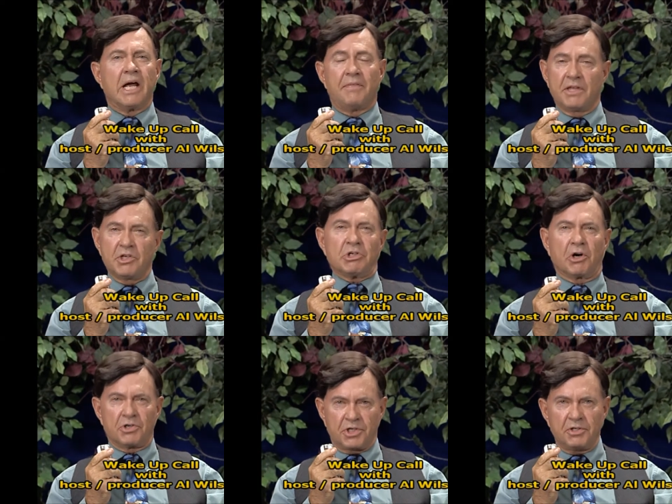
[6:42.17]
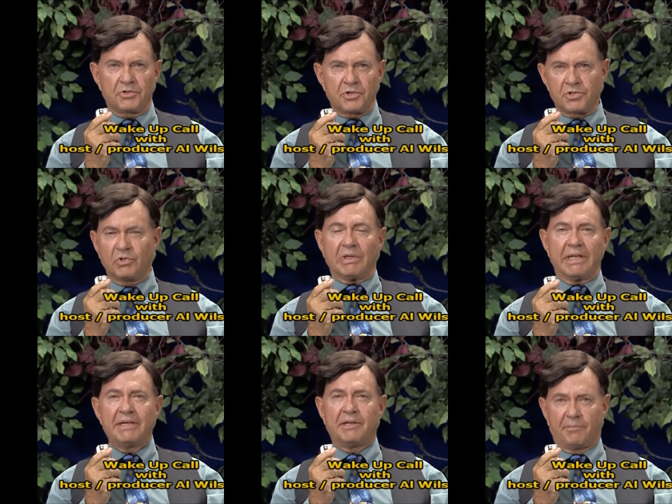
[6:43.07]
and then charge interest to
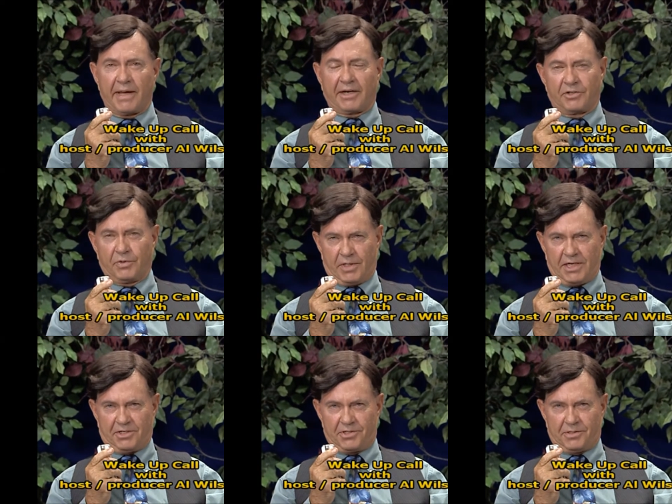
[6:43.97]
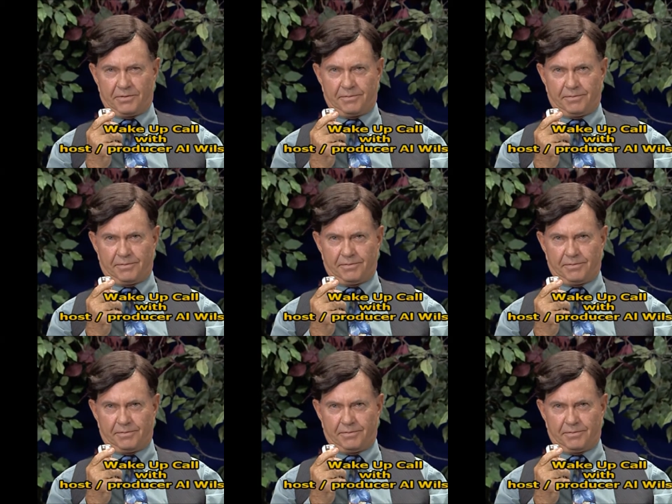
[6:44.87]
lend it back to us.